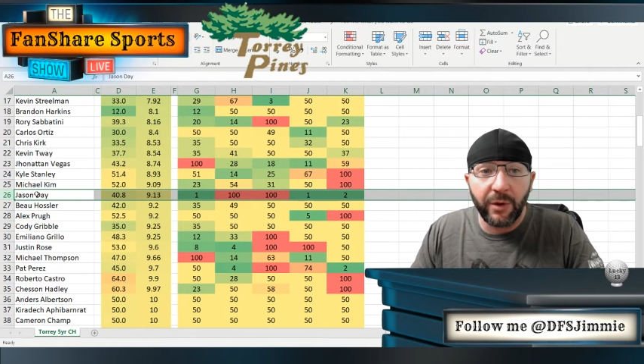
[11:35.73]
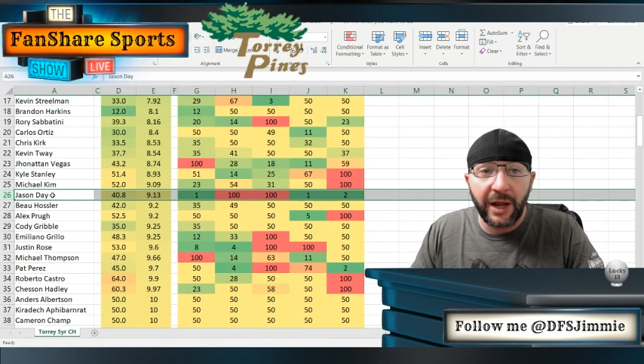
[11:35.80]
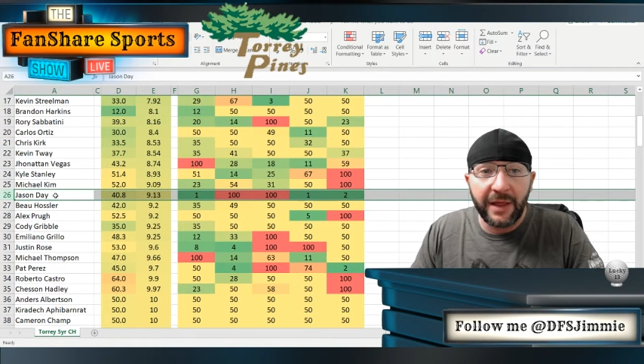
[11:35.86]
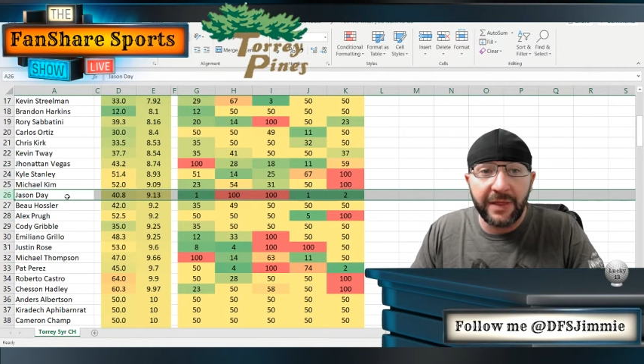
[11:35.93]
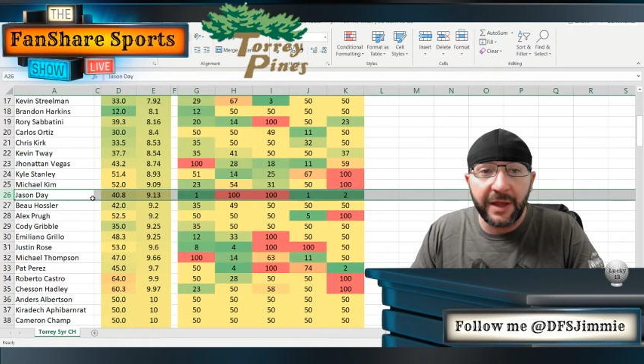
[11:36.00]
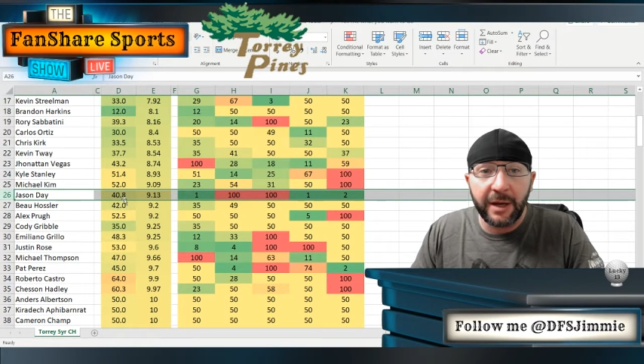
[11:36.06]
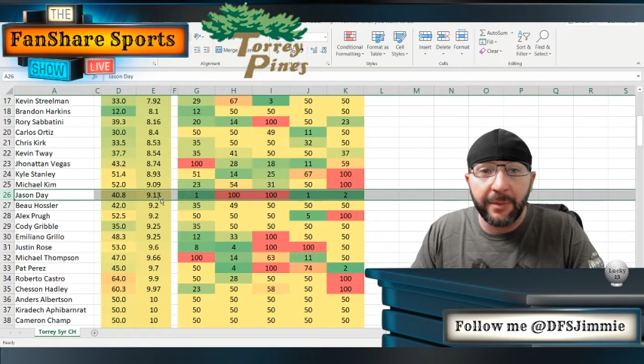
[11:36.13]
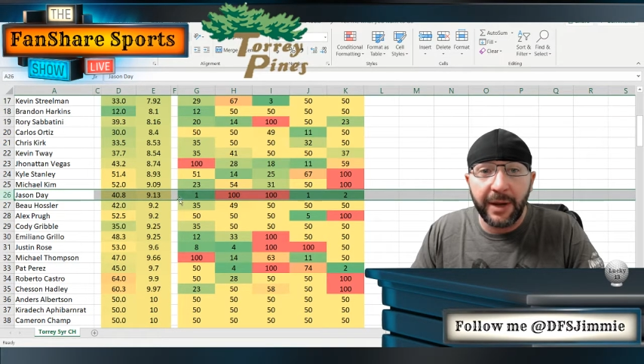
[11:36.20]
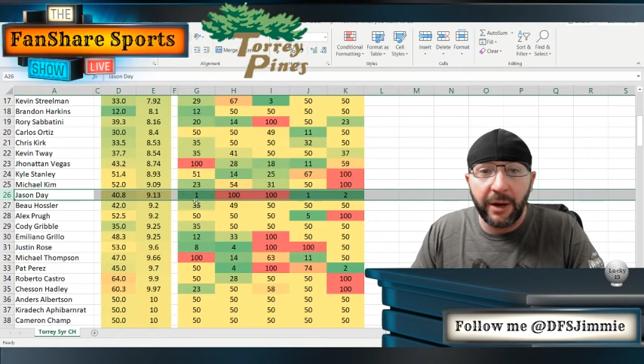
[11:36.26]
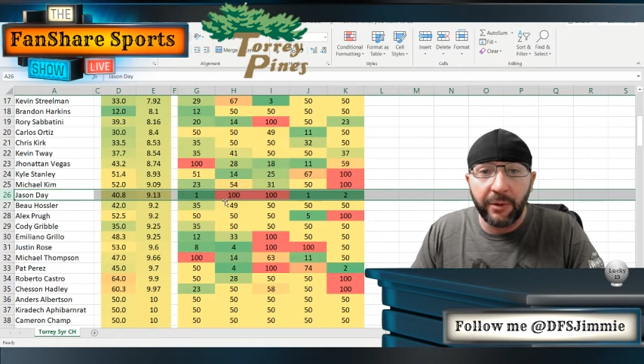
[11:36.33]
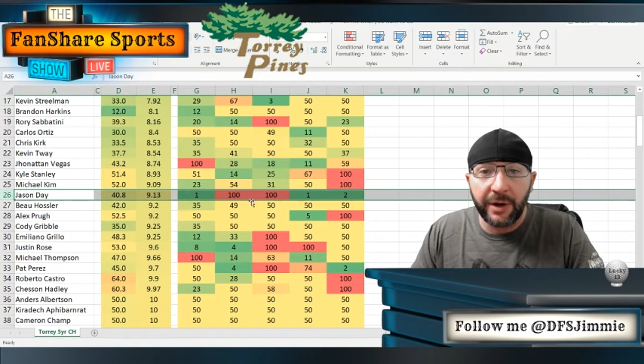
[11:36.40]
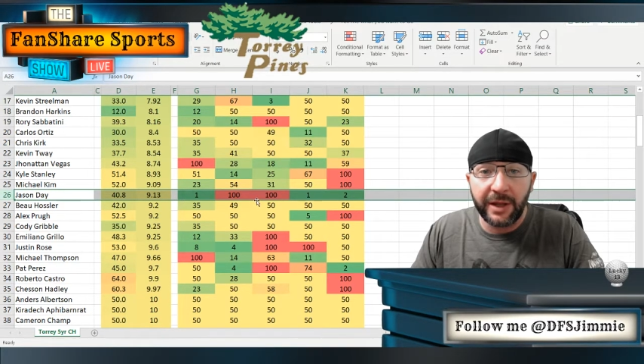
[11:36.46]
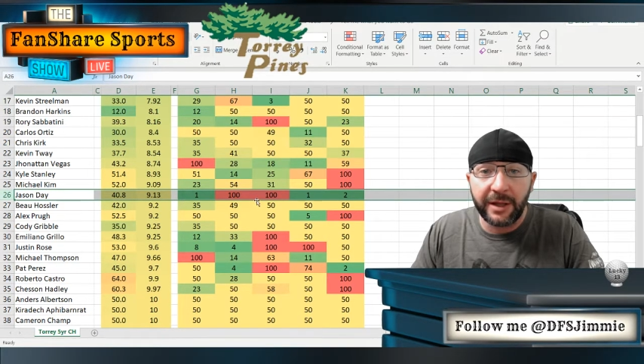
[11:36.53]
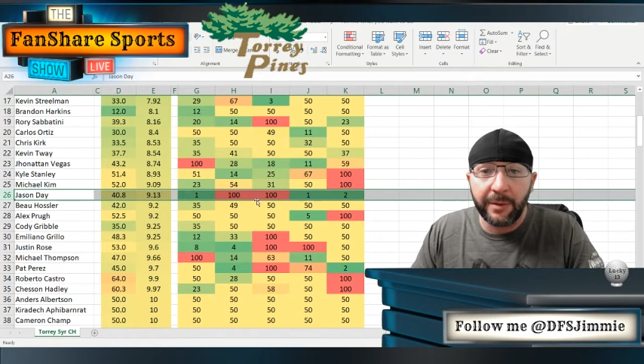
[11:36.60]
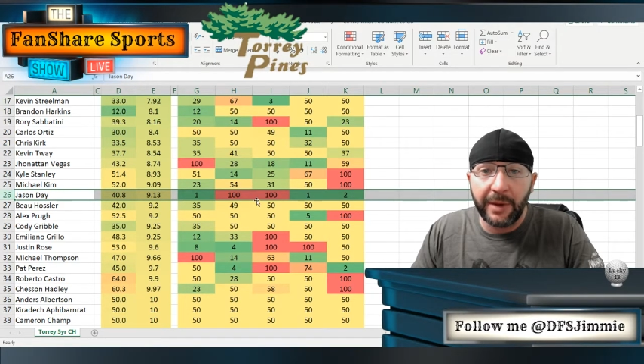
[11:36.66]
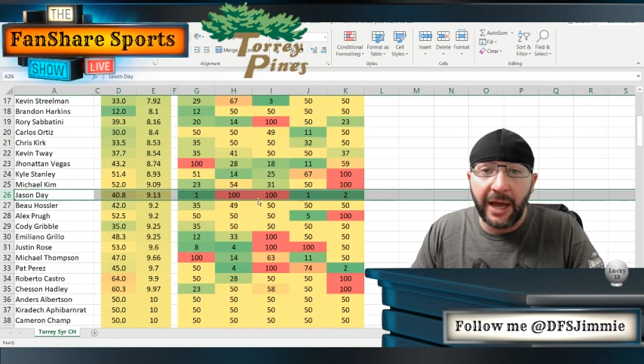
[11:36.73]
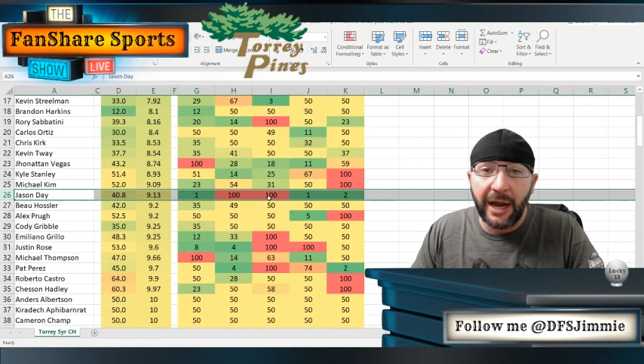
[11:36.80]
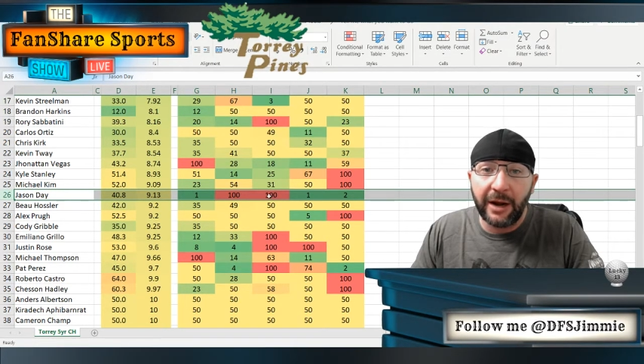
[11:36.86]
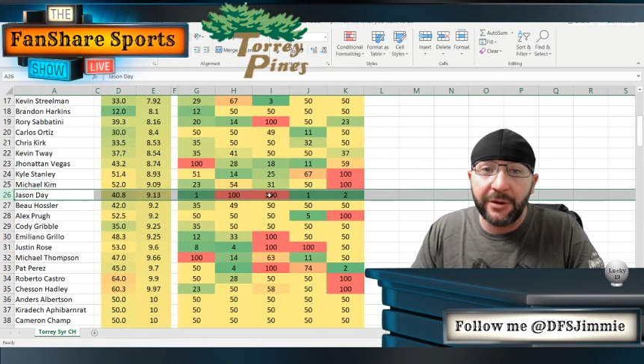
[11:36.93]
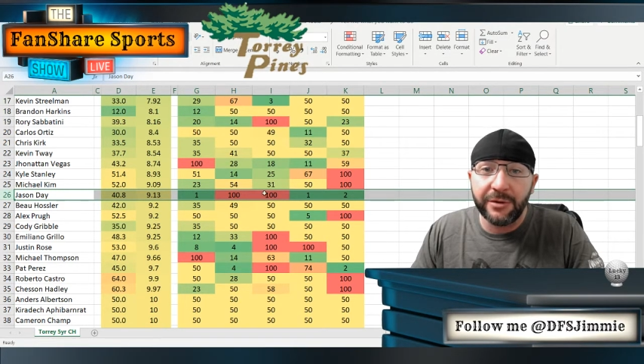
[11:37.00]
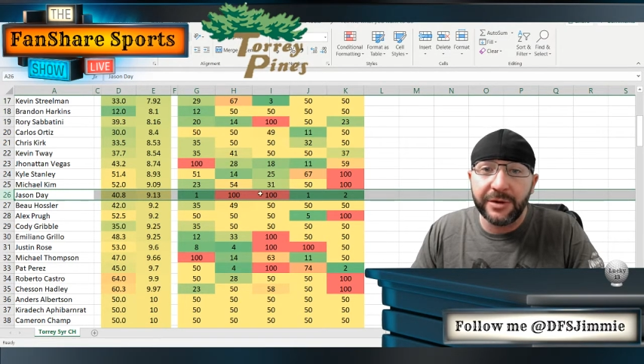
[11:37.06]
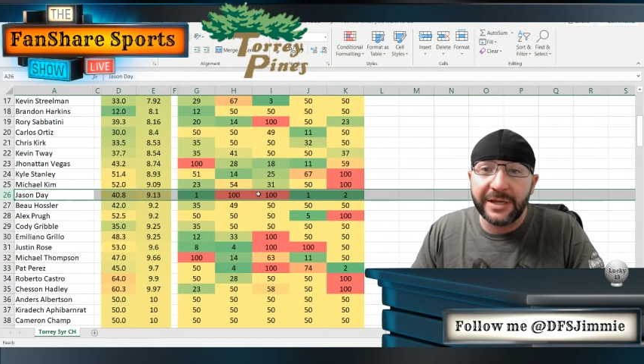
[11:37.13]
think about when I think about
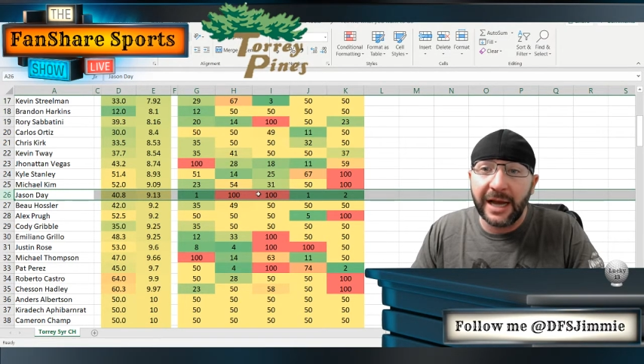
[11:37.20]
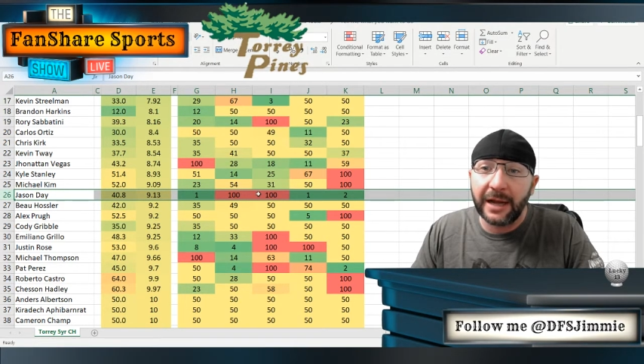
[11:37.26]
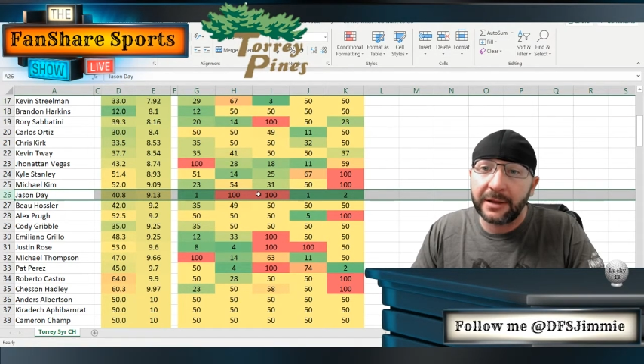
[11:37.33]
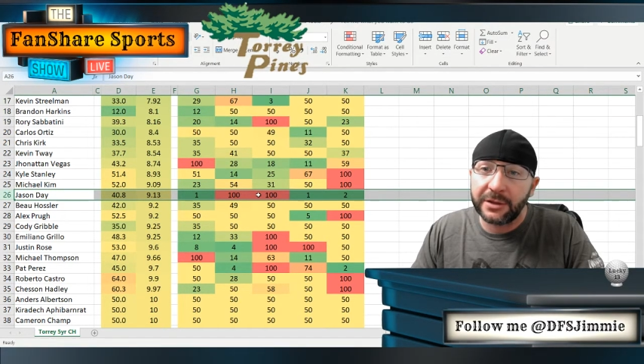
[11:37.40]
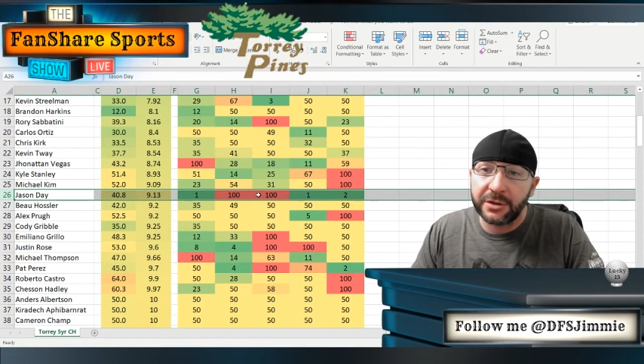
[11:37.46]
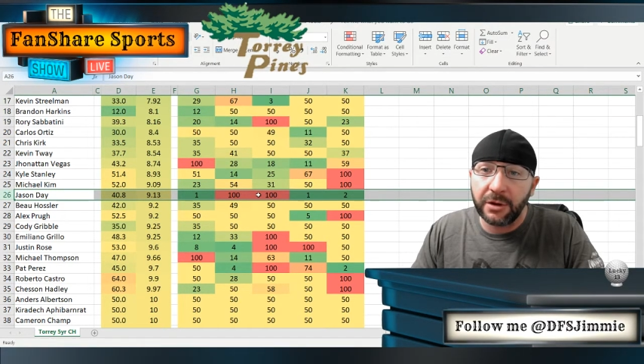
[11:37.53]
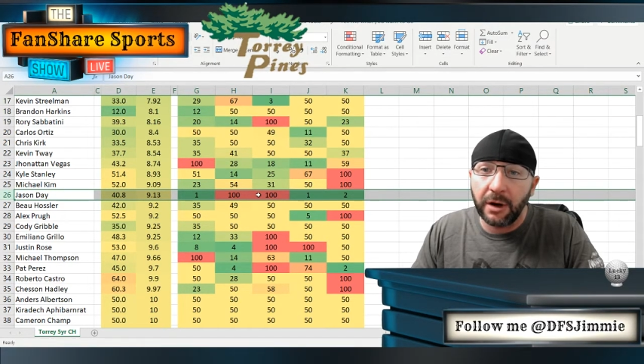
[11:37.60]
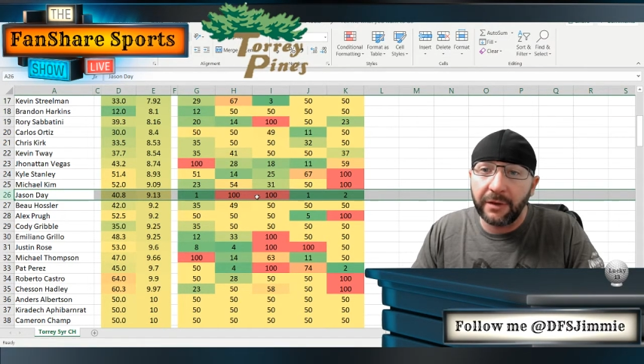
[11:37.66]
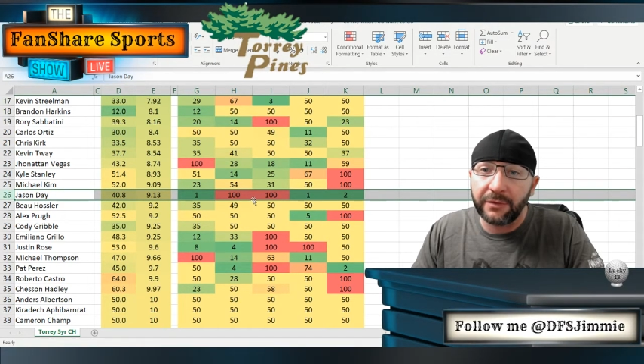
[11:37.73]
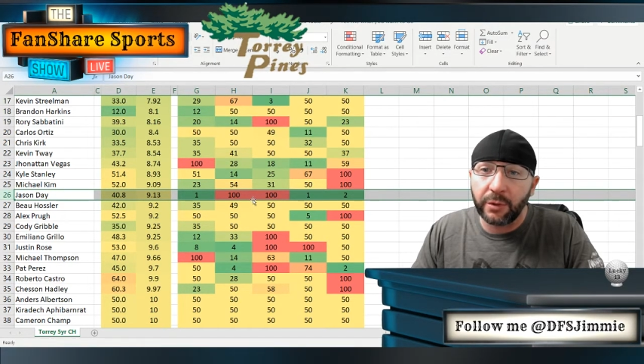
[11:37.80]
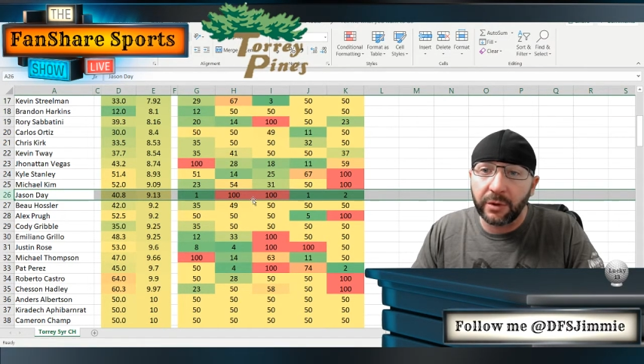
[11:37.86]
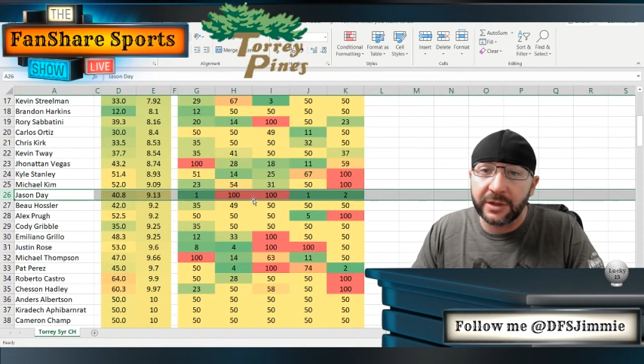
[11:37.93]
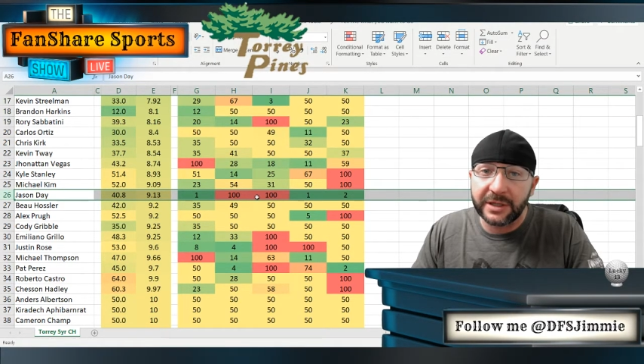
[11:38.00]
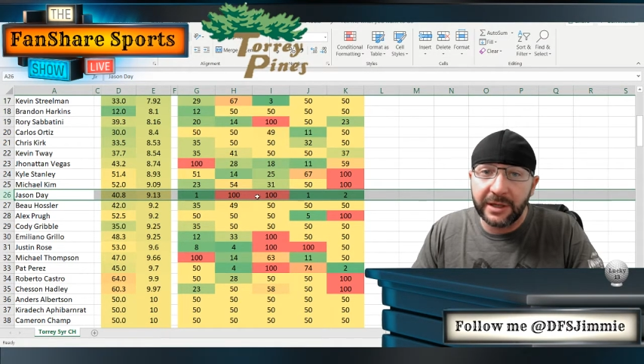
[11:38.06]
how do you attack this golf course.